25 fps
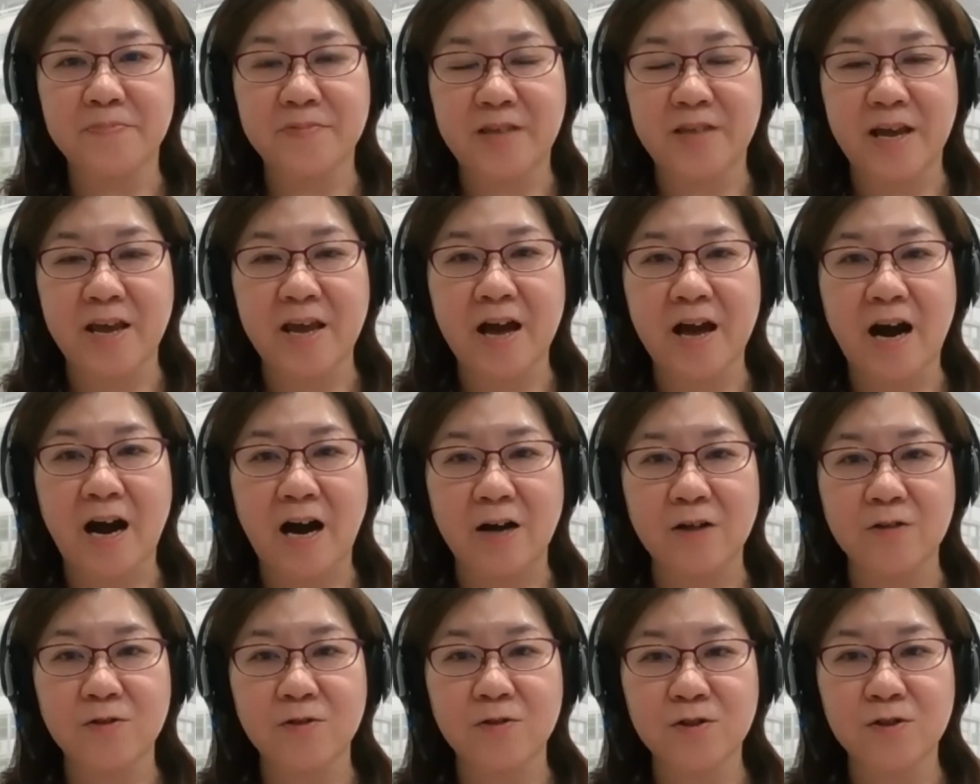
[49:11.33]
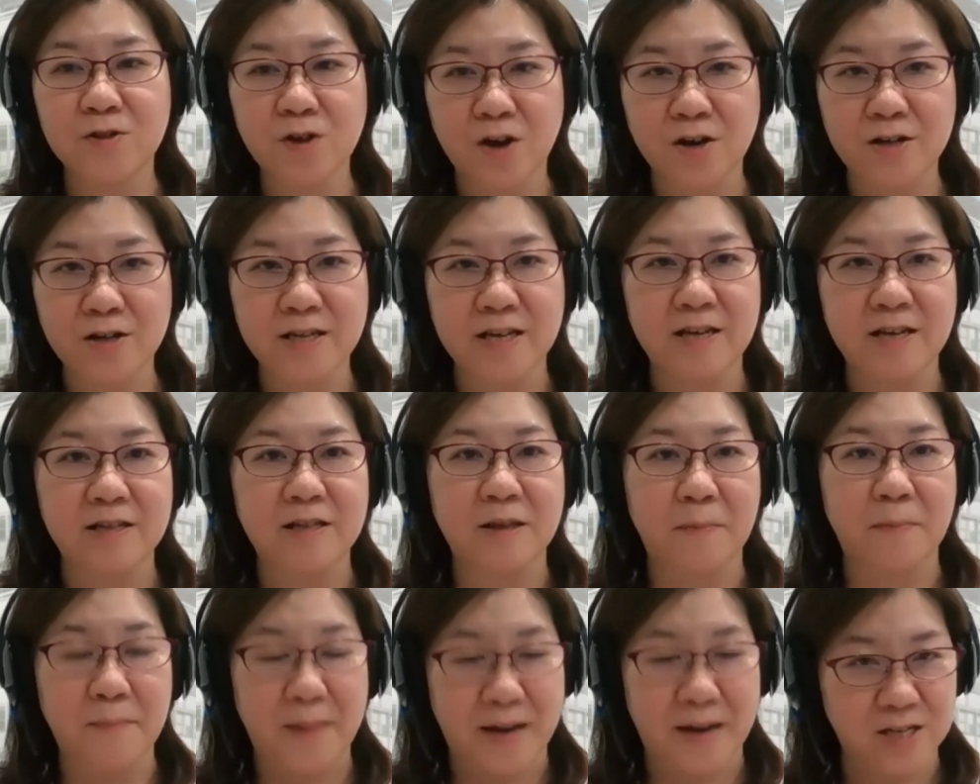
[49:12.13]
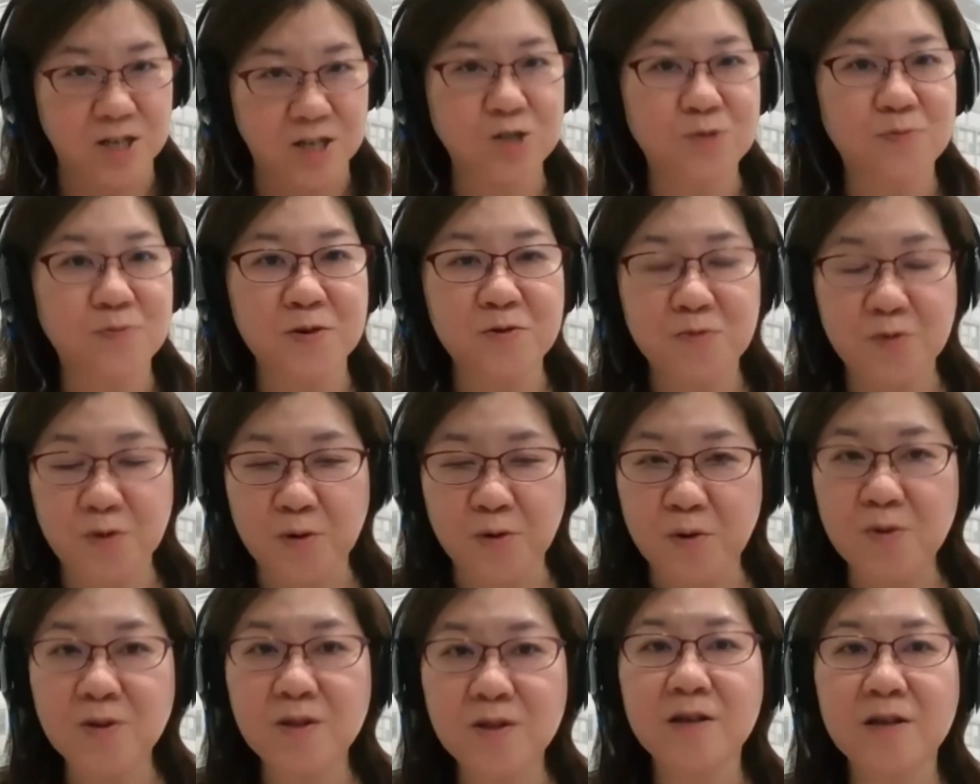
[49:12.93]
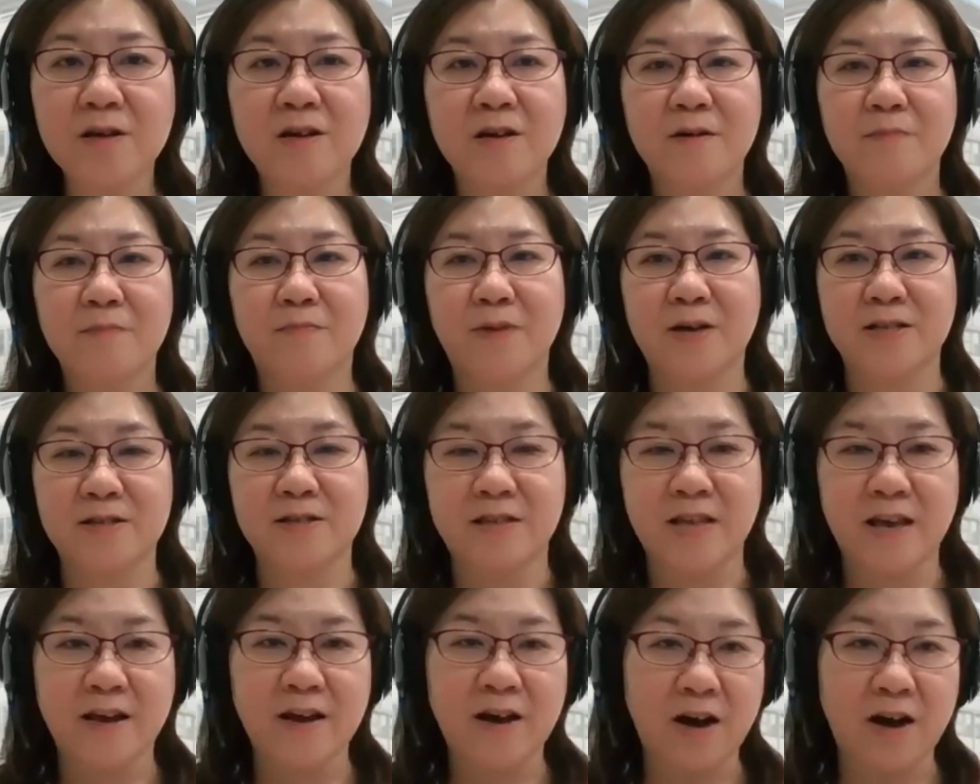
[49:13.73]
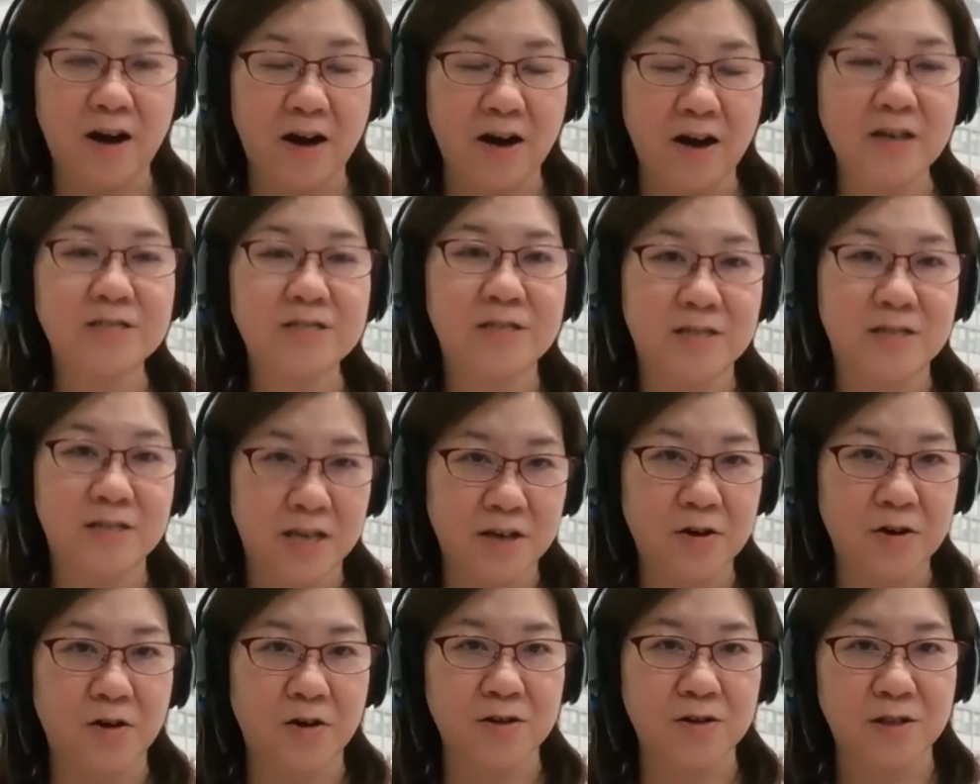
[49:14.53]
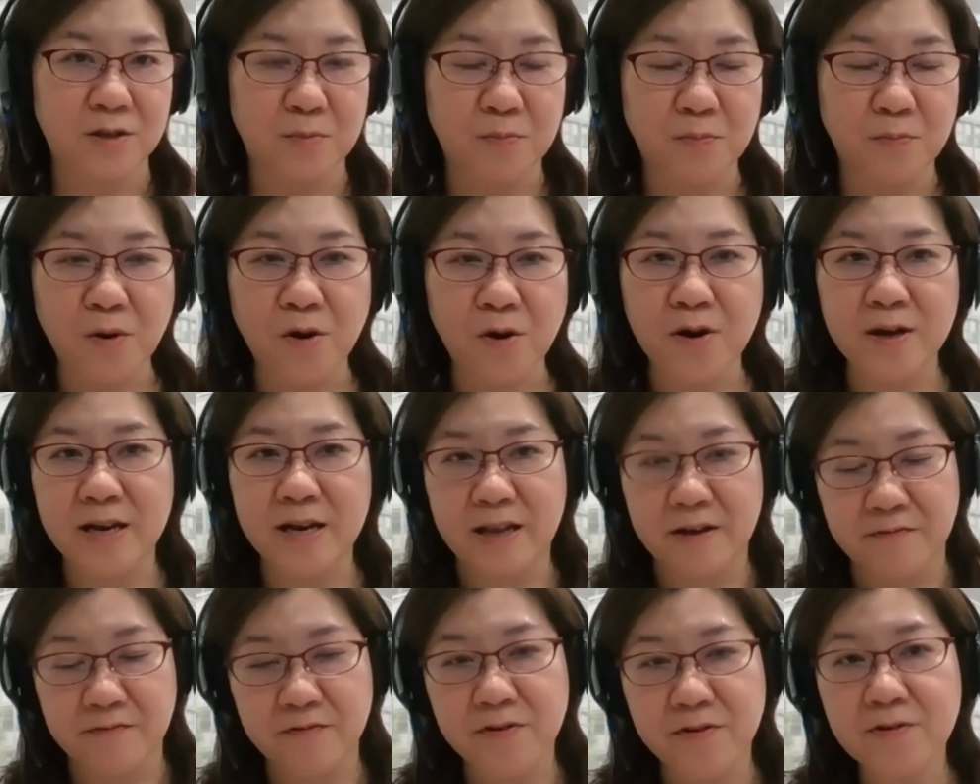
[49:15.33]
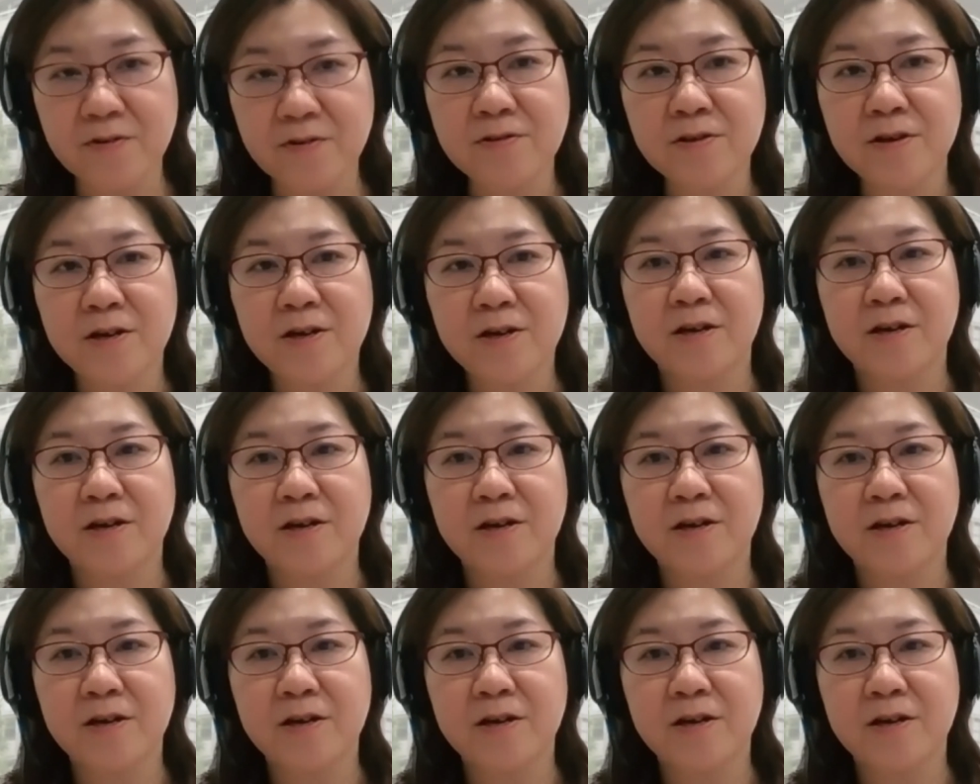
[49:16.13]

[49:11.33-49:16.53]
they are not in the management role, but they are sitting on the board level.